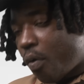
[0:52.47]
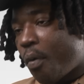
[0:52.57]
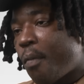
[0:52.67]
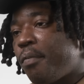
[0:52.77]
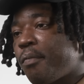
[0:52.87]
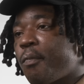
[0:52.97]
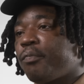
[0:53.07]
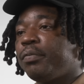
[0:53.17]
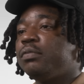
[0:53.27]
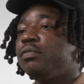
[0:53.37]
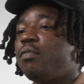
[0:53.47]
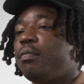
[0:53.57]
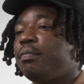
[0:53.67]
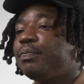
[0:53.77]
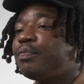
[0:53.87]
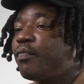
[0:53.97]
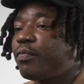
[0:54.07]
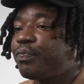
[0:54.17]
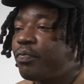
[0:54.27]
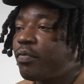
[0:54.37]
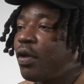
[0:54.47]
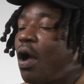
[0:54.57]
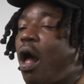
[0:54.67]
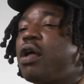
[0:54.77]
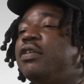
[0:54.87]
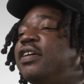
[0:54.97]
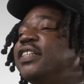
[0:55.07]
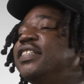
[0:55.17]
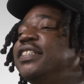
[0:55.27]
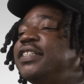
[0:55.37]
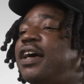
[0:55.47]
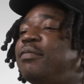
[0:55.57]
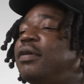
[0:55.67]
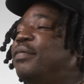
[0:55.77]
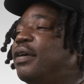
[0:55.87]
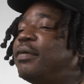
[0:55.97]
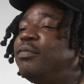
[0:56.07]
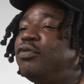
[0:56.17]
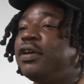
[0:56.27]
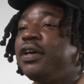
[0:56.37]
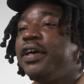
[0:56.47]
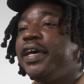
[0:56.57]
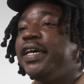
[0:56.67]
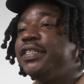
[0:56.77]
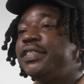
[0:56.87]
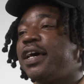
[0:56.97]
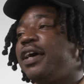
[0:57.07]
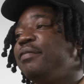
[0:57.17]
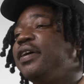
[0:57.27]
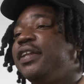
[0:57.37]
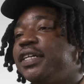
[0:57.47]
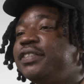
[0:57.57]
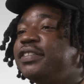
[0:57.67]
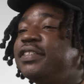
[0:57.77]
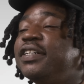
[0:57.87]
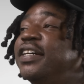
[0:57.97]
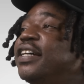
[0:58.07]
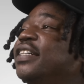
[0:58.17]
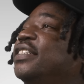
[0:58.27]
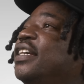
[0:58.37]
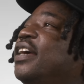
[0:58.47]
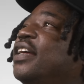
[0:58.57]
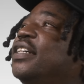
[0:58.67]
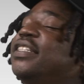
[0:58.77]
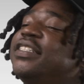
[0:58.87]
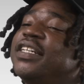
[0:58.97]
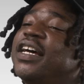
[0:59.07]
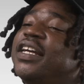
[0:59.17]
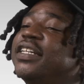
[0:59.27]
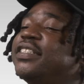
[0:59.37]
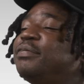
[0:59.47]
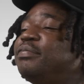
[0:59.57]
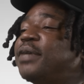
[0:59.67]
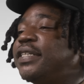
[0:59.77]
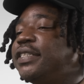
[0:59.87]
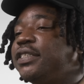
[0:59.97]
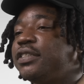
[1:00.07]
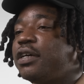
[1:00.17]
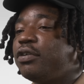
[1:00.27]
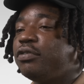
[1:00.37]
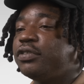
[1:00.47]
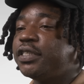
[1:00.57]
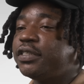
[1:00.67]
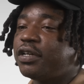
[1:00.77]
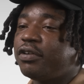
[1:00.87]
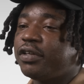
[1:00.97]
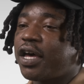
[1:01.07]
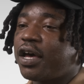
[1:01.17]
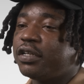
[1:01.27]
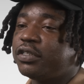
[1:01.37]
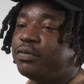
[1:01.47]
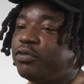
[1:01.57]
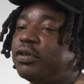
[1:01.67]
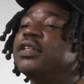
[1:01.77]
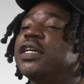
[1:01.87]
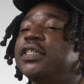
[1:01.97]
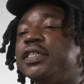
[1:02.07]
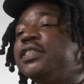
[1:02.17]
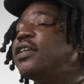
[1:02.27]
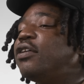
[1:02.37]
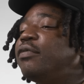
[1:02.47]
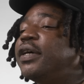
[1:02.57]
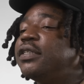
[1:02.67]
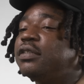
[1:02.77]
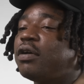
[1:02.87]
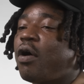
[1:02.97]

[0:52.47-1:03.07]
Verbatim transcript: right next to the South Side, or oh no, that's East Side. My bad, my boy. East Side, man. That's that's East Side. That's that's 63rd, 63rd and College, 63rd base.